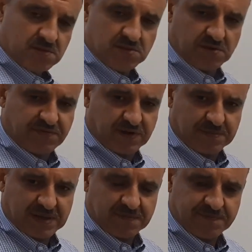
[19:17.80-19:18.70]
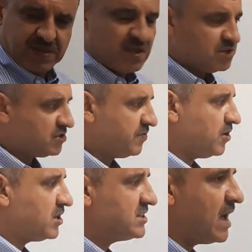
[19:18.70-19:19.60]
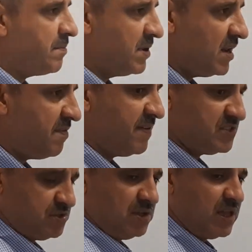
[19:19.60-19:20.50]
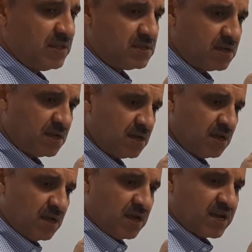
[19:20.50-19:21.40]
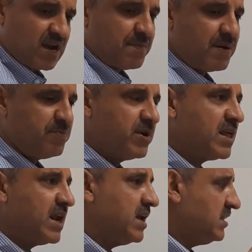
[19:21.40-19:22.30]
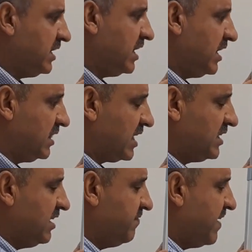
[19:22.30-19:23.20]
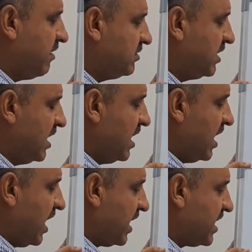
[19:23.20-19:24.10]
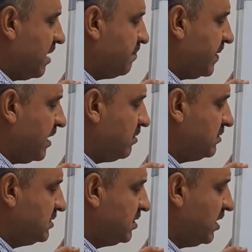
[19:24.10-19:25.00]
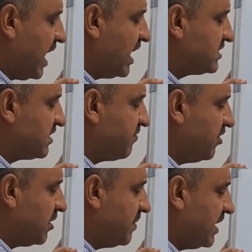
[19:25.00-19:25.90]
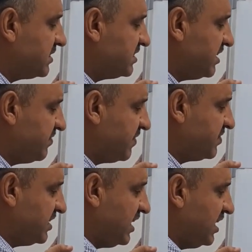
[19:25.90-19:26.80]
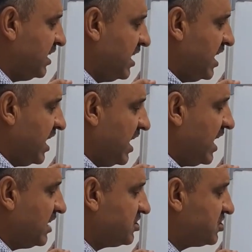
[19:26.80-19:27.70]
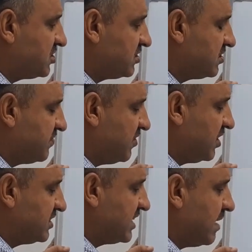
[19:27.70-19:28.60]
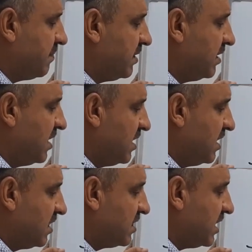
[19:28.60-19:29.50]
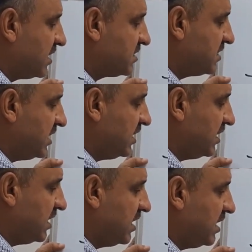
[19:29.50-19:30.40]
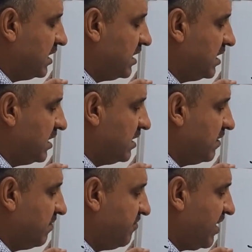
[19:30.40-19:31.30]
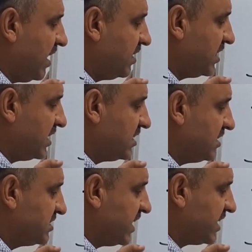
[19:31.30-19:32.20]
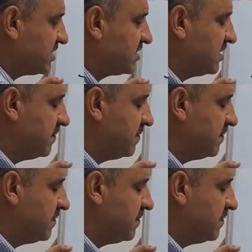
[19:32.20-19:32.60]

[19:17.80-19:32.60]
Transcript: Do you follow me? So for example, if a student come up with an idea that he found a compound has the formula C15H, for example, 36,